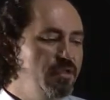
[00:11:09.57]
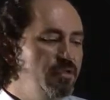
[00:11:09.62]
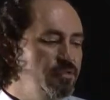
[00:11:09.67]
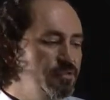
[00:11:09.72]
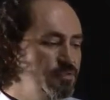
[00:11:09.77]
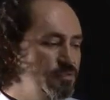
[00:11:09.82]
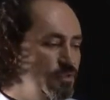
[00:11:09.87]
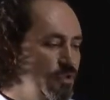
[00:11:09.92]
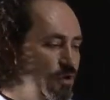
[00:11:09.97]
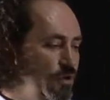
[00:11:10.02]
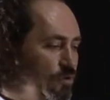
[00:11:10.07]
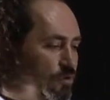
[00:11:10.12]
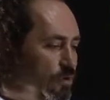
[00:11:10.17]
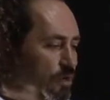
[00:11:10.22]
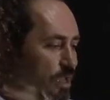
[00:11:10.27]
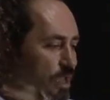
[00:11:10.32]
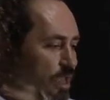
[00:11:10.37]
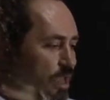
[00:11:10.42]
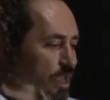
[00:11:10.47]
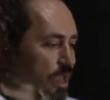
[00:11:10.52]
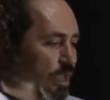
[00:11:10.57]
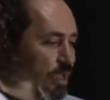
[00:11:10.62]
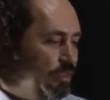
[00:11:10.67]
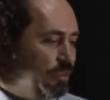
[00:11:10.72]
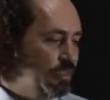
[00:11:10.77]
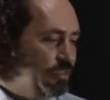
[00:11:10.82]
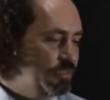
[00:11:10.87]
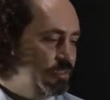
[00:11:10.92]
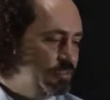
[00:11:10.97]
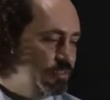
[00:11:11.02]
So
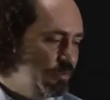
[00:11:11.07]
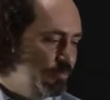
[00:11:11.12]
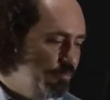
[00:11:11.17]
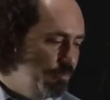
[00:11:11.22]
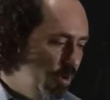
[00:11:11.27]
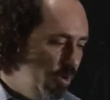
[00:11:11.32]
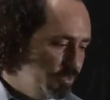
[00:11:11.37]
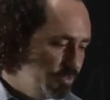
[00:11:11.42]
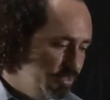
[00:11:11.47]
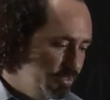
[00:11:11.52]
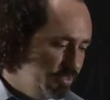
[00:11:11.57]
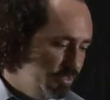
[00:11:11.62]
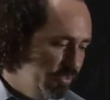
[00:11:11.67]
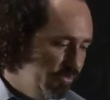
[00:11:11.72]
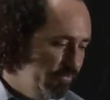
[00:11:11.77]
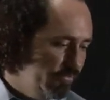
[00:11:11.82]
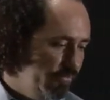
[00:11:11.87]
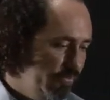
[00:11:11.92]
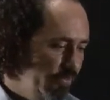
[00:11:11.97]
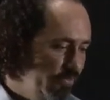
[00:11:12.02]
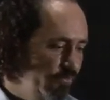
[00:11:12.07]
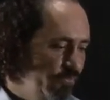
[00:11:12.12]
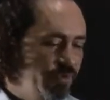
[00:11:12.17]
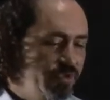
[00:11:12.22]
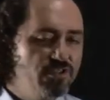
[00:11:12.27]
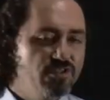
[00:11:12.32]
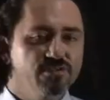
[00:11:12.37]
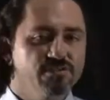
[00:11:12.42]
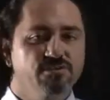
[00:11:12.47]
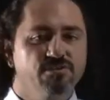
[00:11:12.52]
this is a positive,
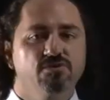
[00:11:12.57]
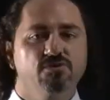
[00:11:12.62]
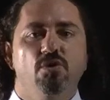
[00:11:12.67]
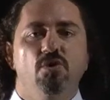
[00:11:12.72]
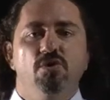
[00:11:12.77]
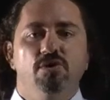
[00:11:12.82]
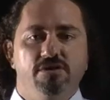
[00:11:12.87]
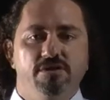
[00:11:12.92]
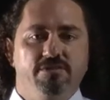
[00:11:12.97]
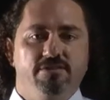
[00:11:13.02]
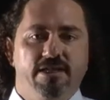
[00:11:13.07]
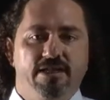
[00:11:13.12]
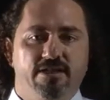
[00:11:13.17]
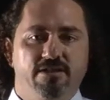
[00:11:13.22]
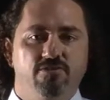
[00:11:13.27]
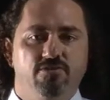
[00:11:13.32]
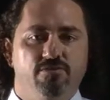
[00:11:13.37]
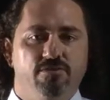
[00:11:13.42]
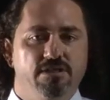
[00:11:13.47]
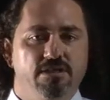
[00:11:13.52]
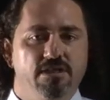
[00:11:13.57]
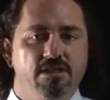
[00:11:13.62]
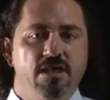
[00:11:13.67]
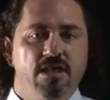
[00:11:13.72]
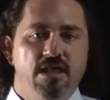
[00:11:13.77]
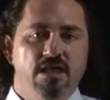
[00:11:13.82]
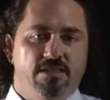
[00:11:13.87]
vicious circle, actually.